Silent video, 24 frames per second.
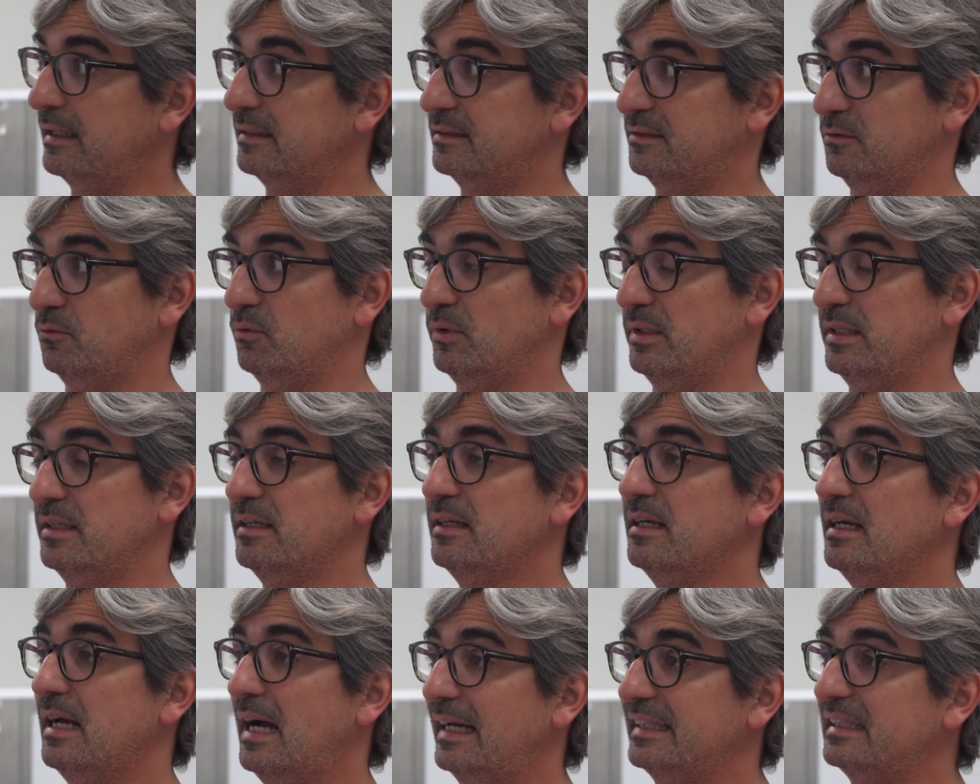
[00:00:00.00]
As we,
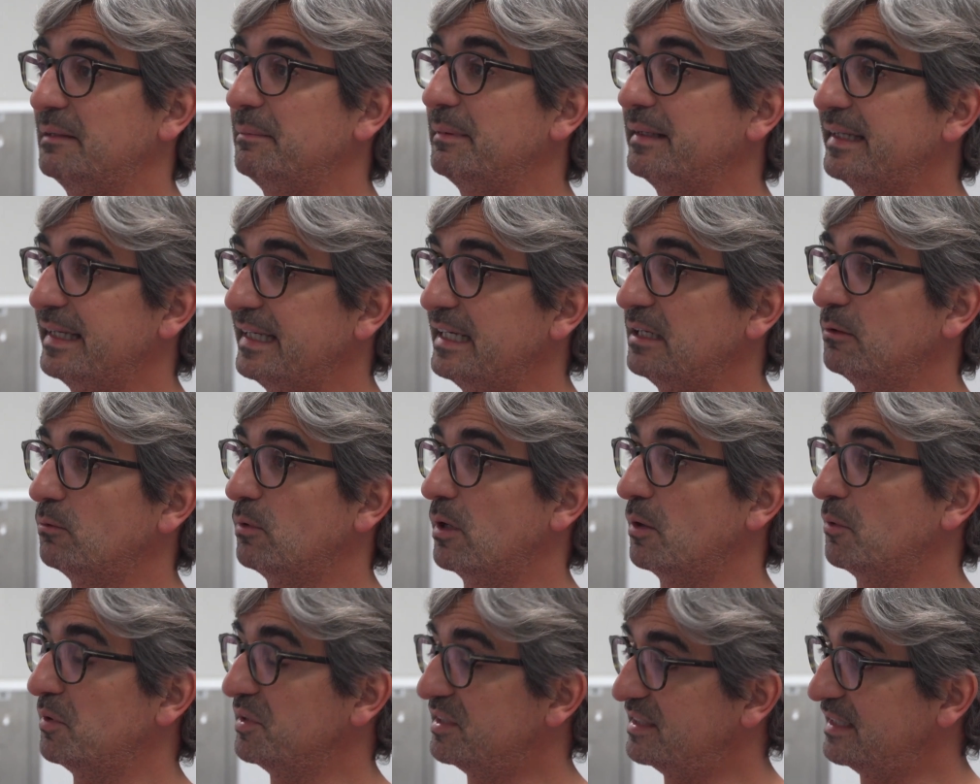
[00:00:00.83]
at the beginning
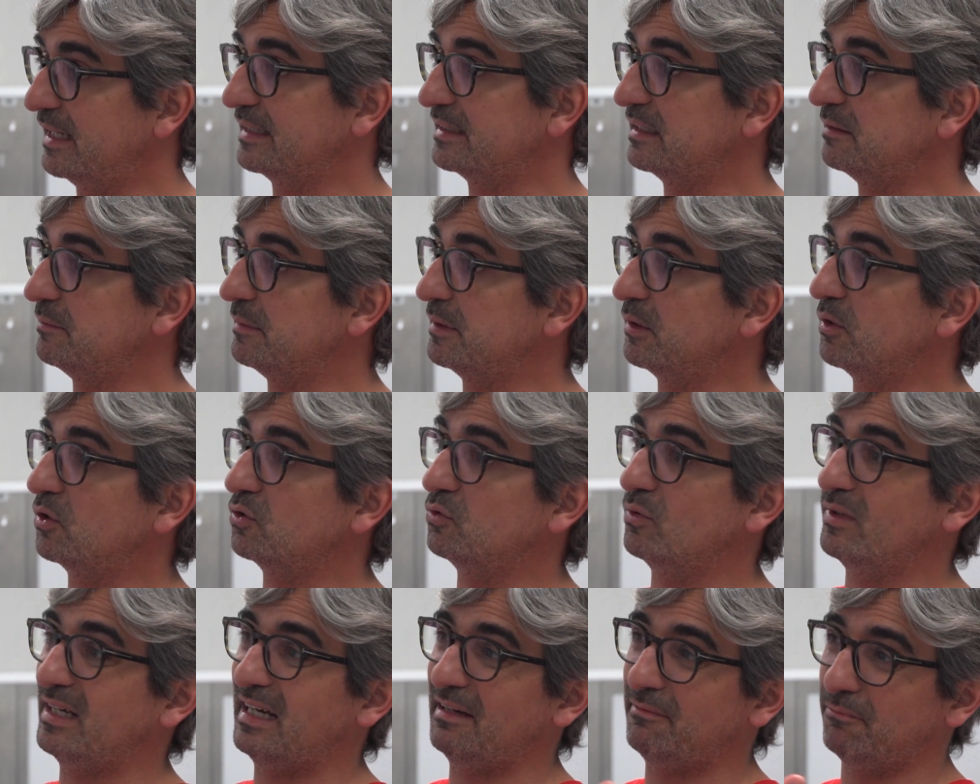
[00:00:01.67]
when we started, because
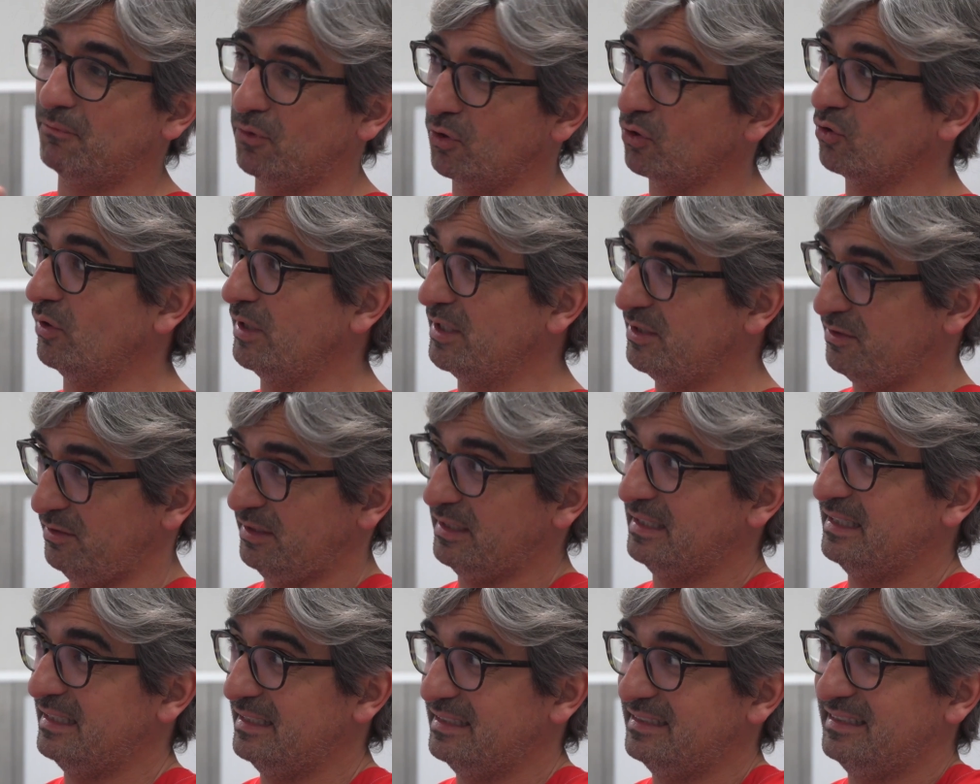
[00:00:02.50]
we have more
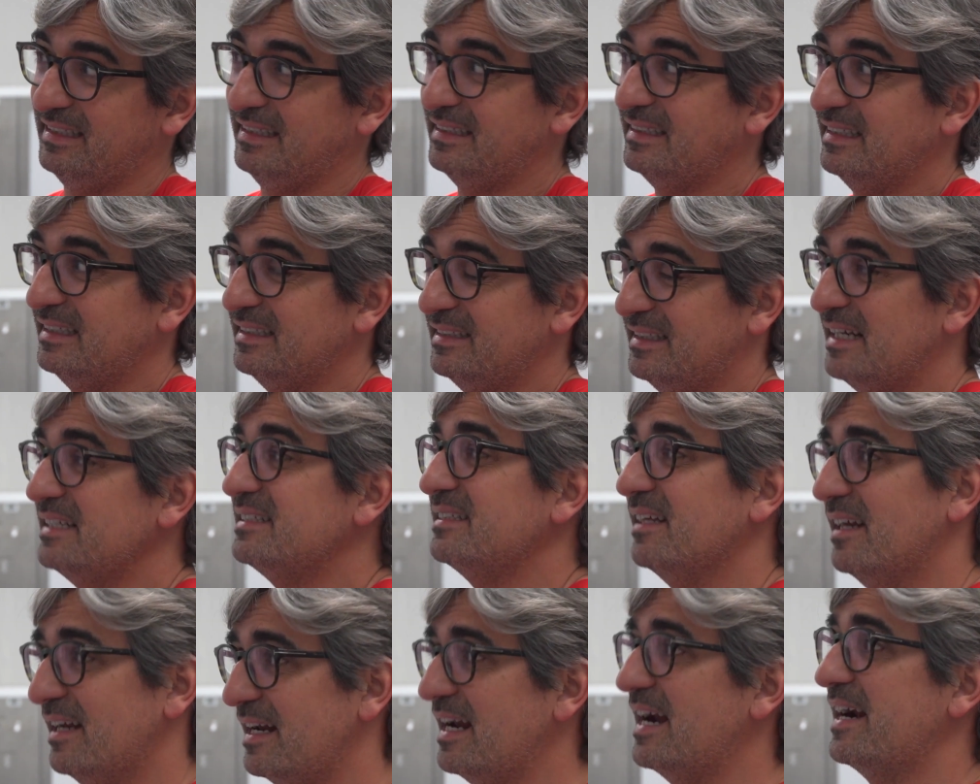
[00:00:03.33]
collision, there
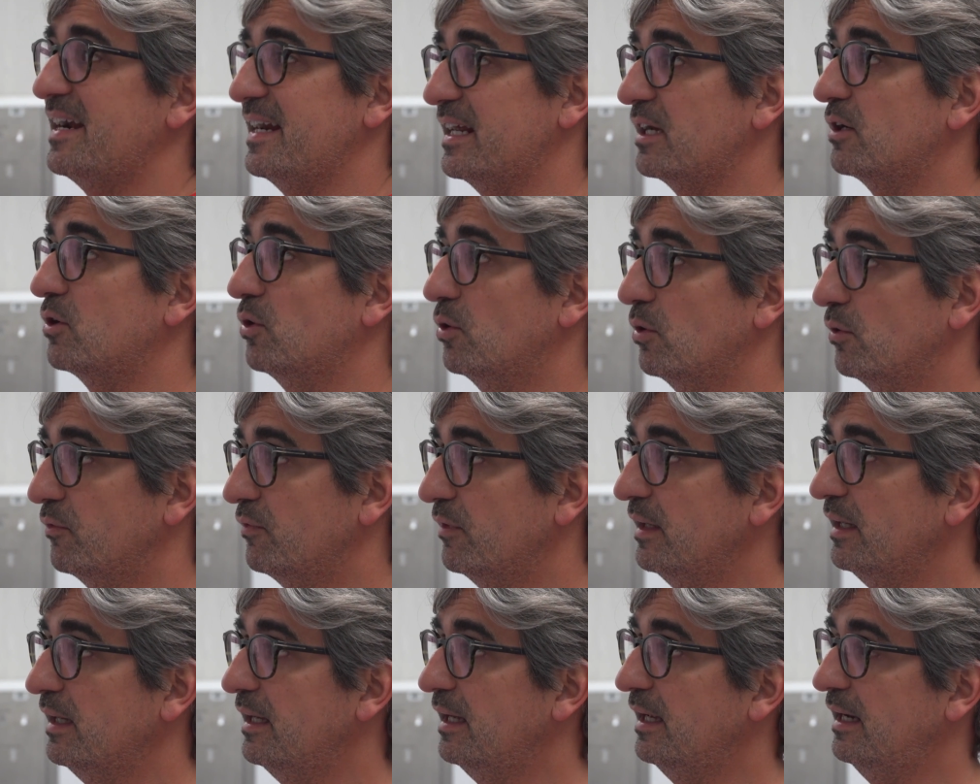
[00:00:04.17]
is a learning curve.
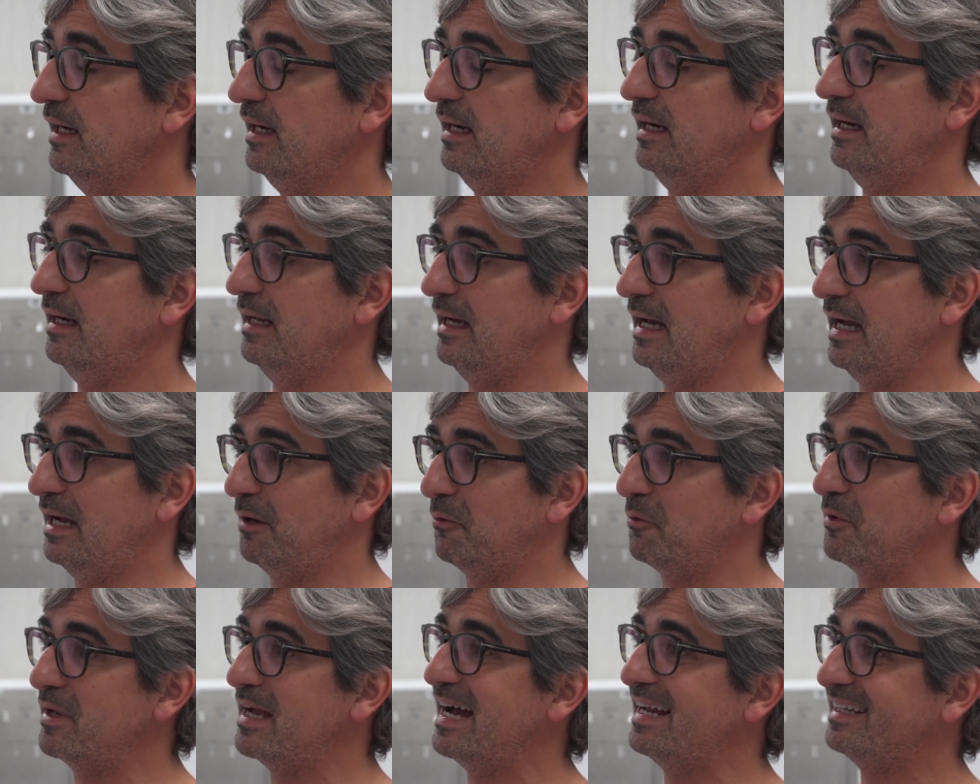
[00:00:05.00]

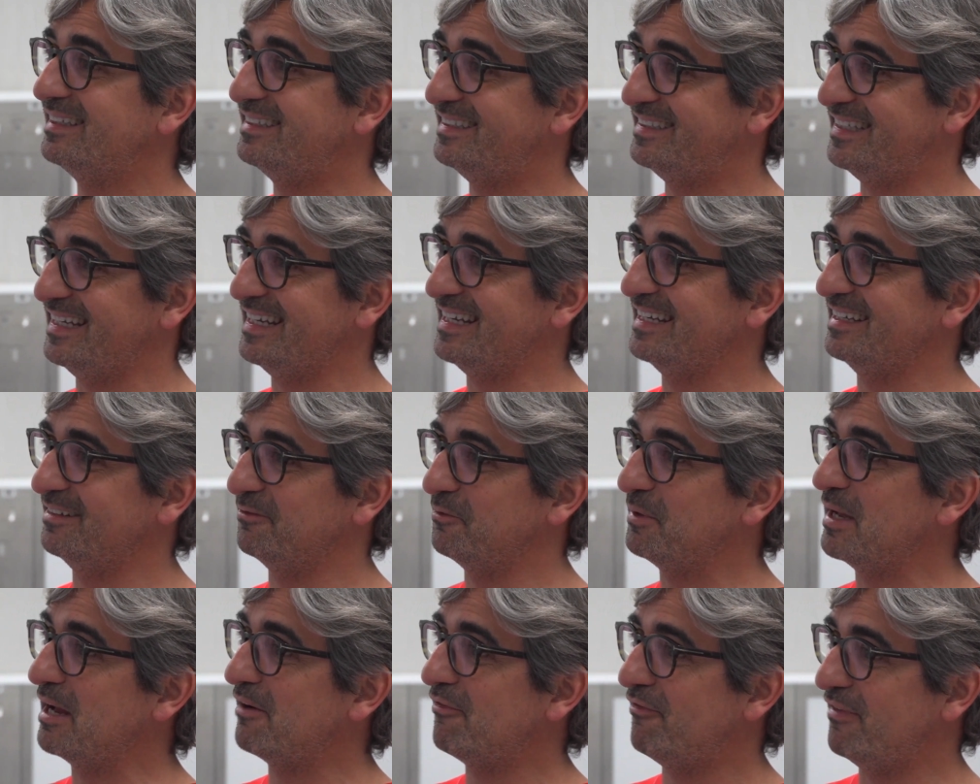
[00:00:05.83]
And we are seeing,
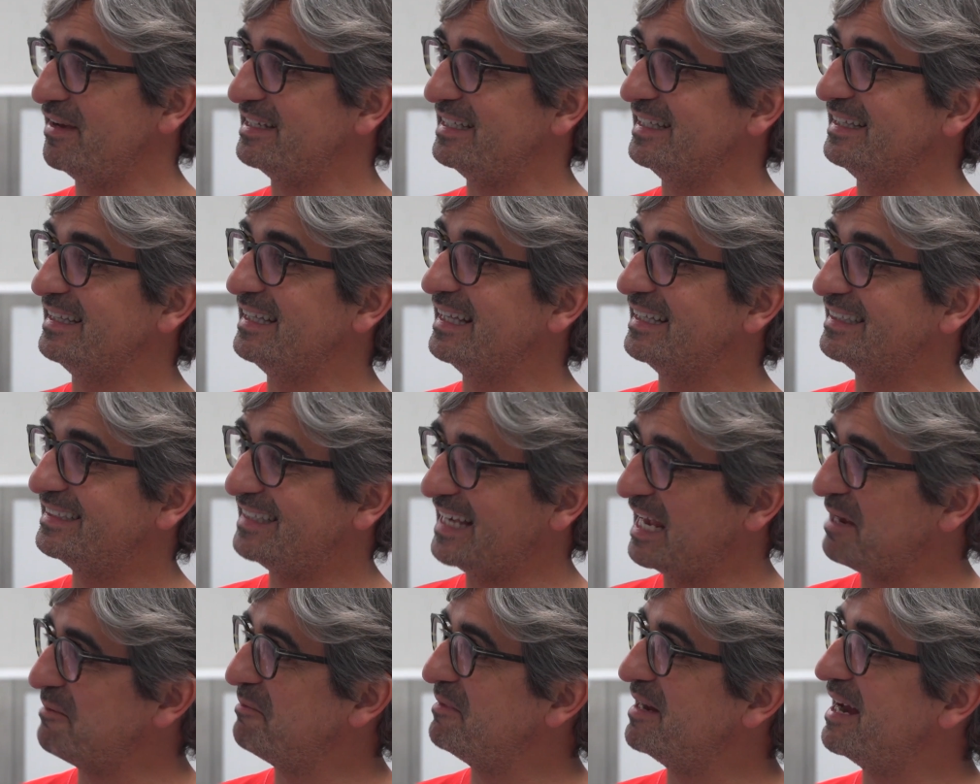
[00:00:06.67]
we are facing the
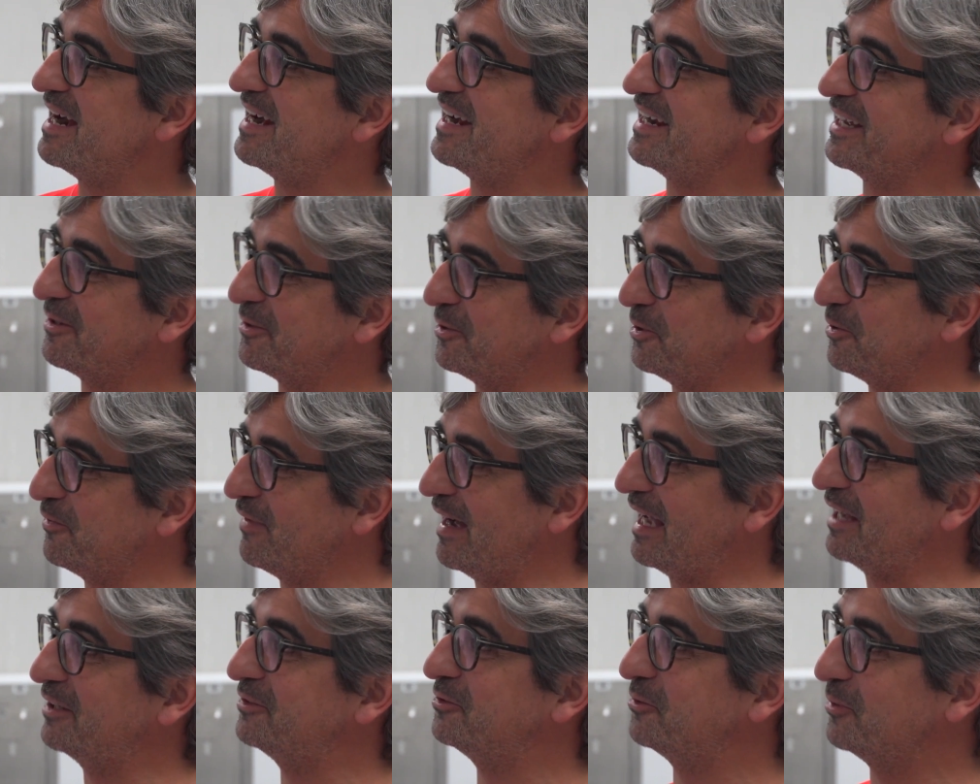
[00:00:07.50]
same learning curve
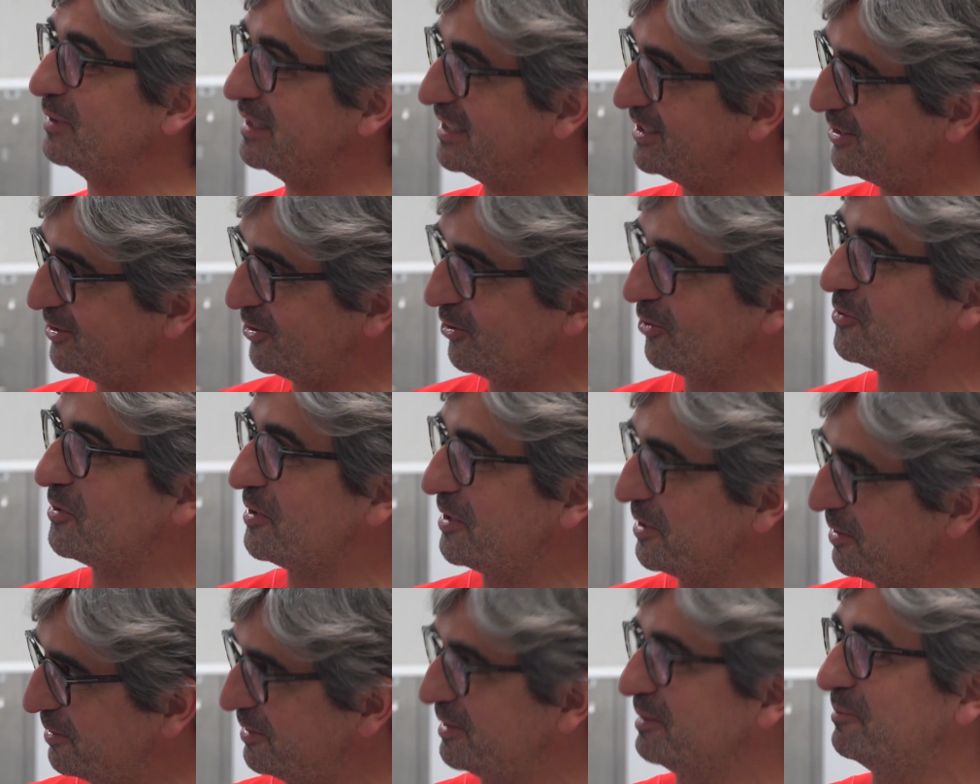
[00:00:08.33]
as we saw
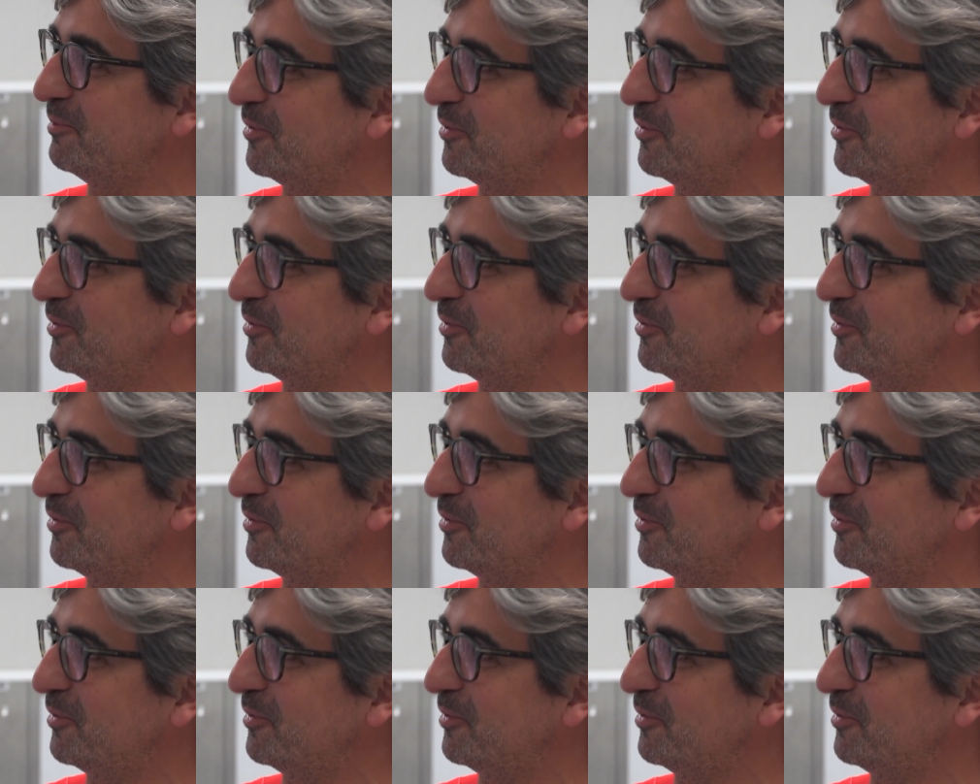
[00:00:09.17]
during